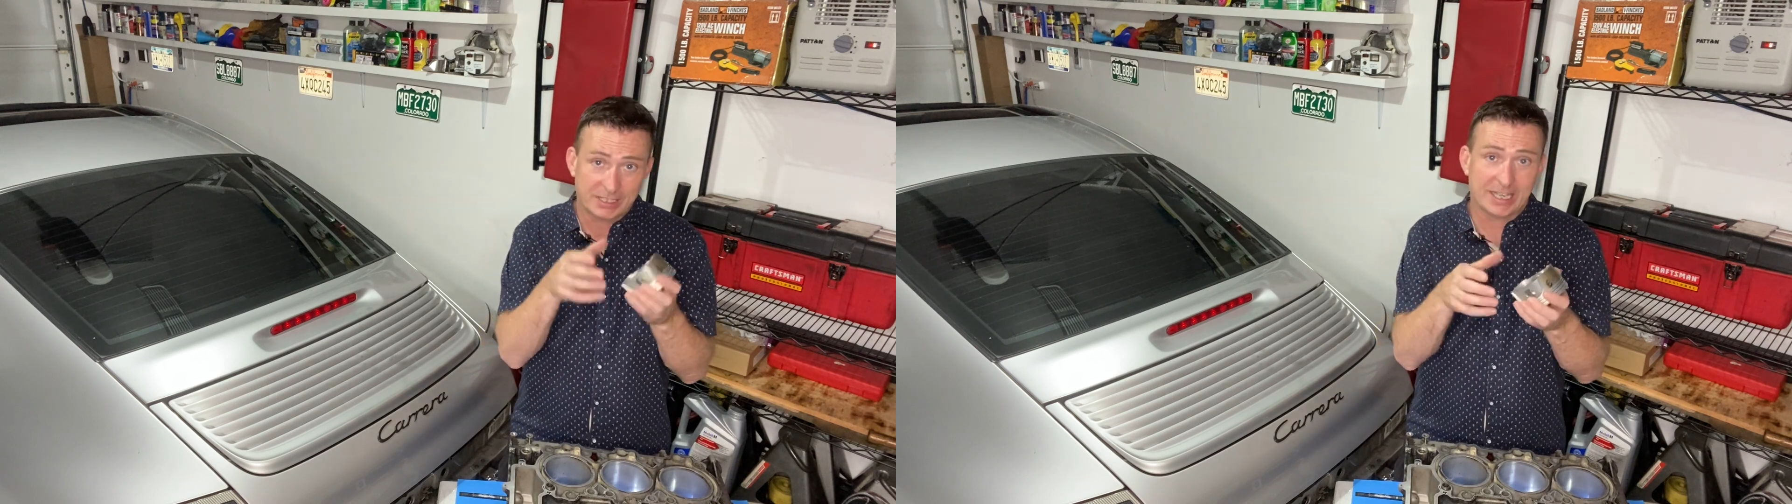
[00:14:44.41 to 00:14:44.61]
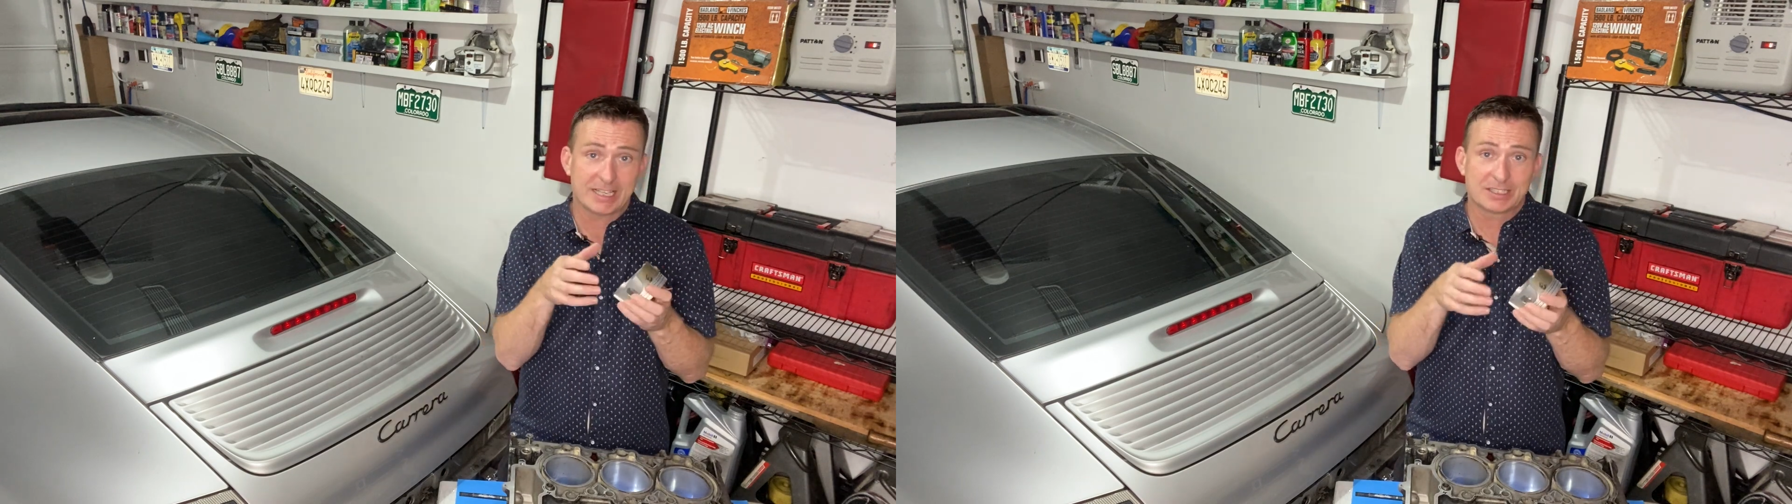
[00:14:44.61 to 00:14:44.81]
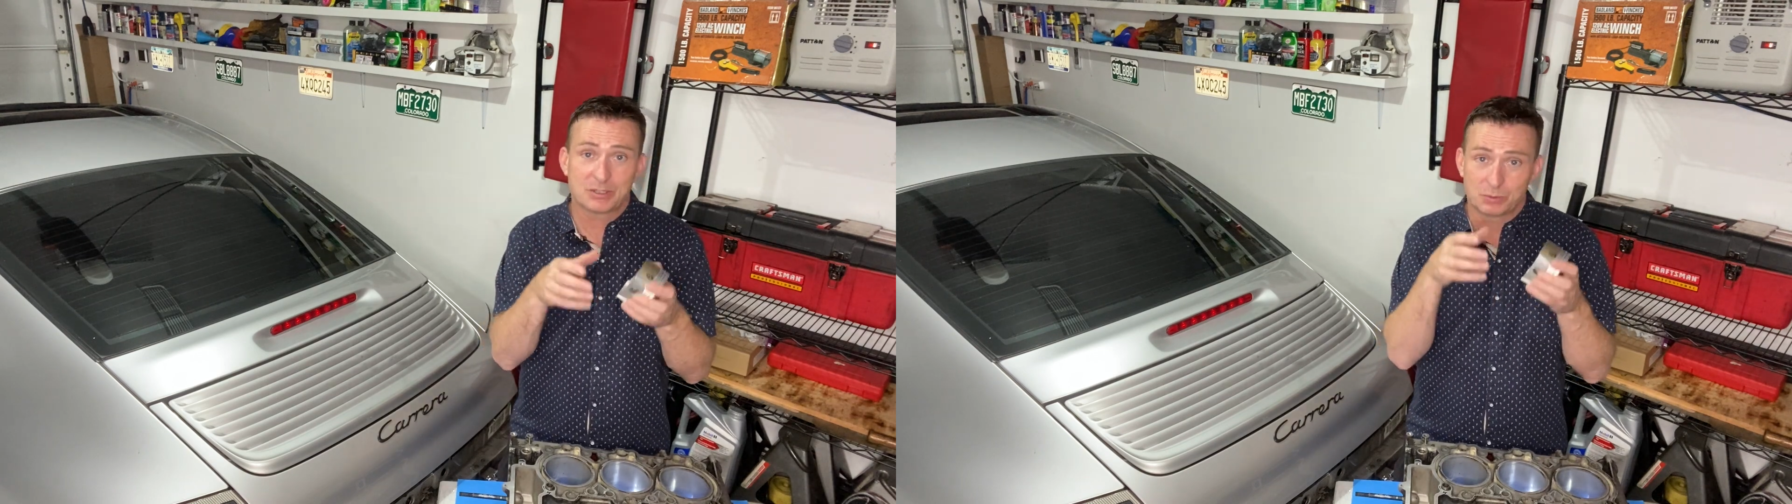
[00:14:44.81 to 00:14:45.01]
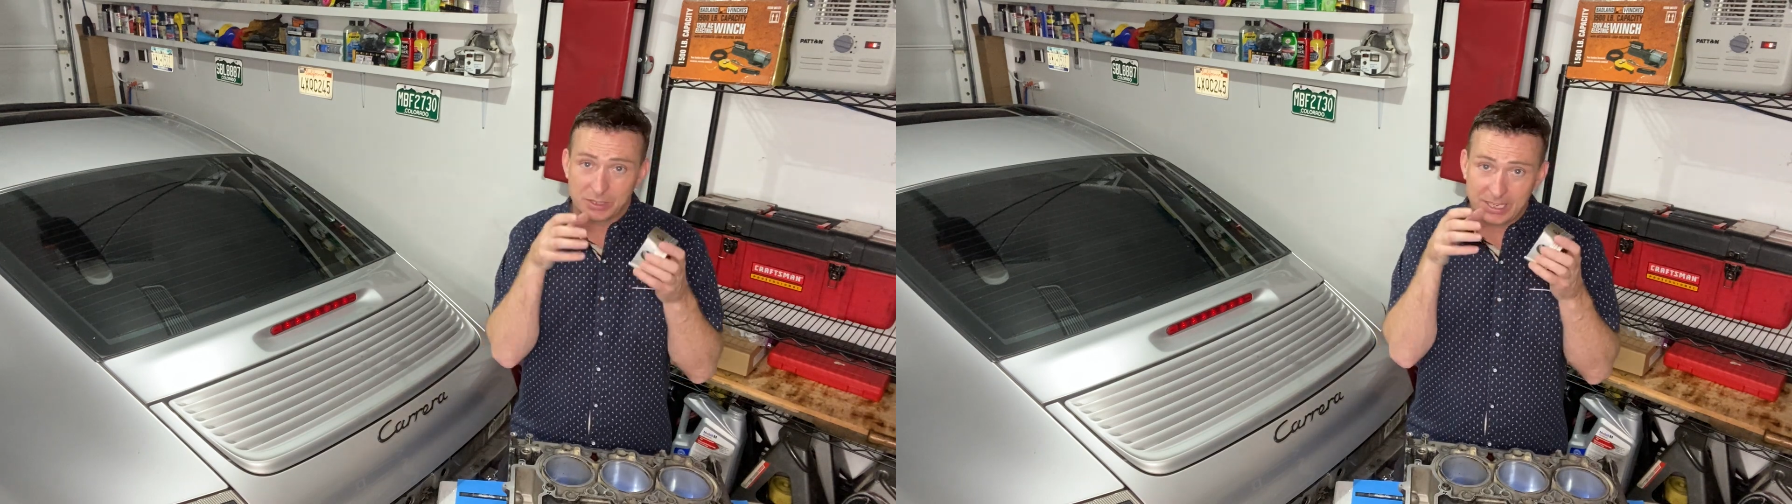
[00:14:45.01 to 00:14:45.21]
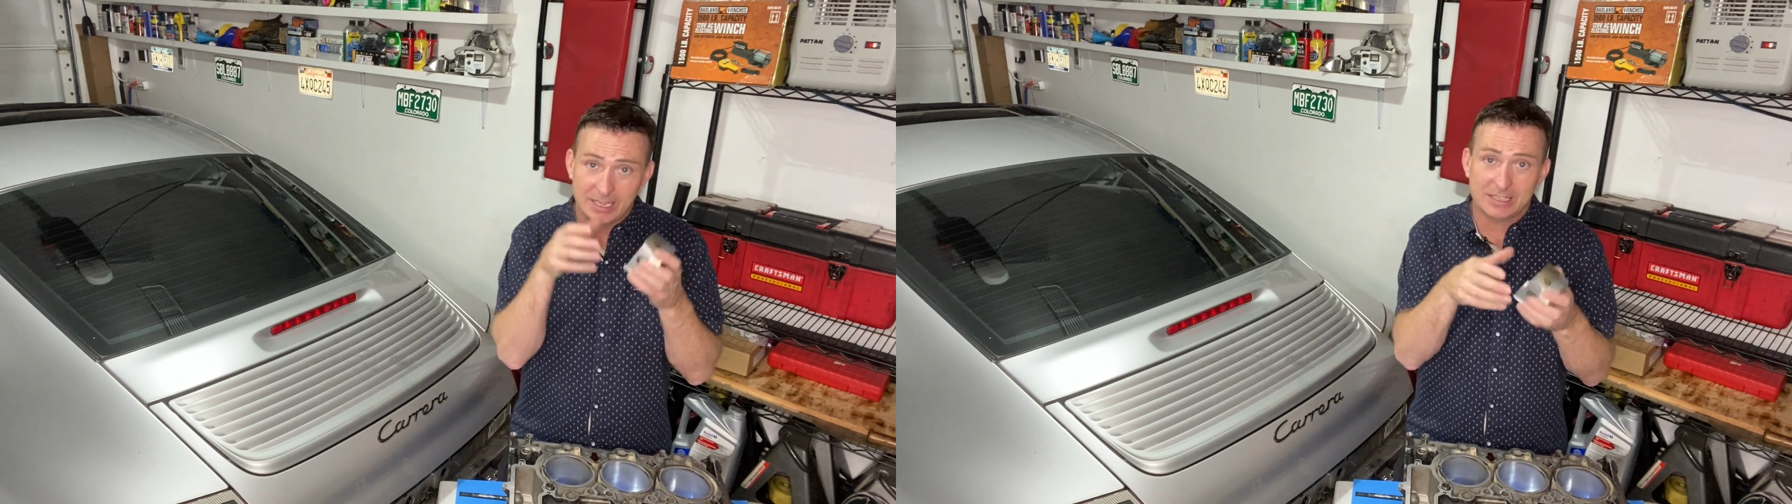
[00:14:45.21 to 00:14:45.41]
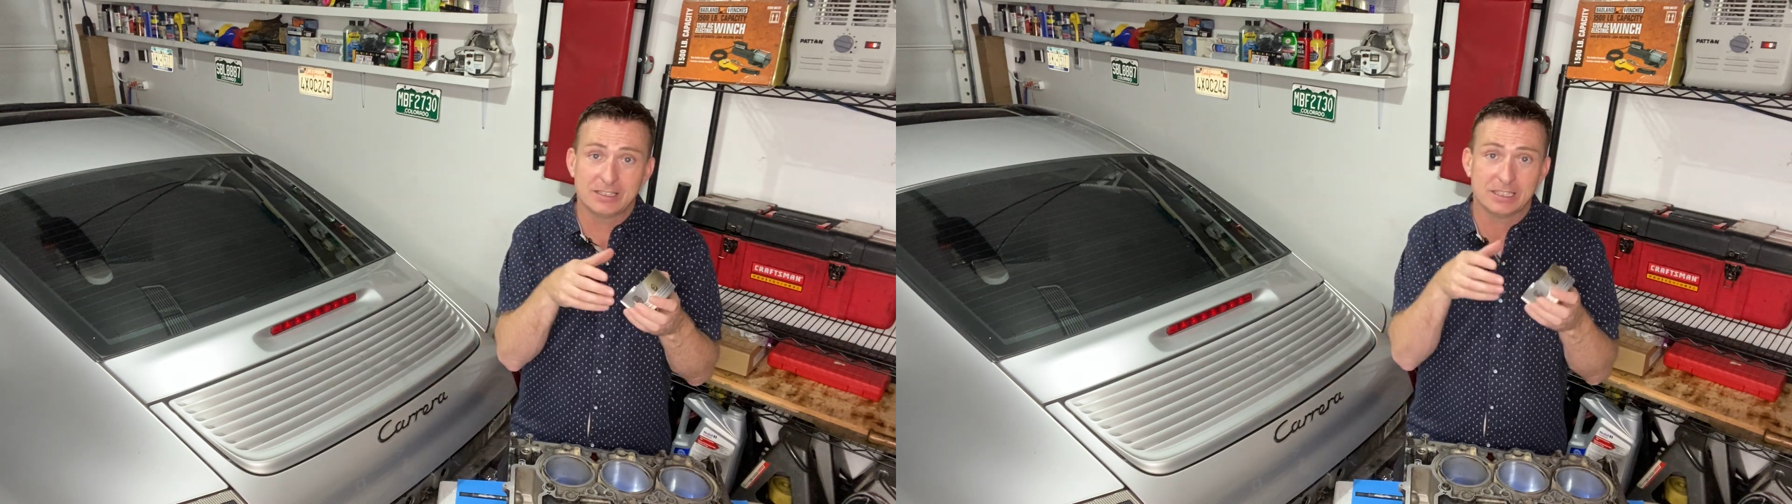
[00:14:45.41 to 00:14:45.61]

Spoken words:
gases within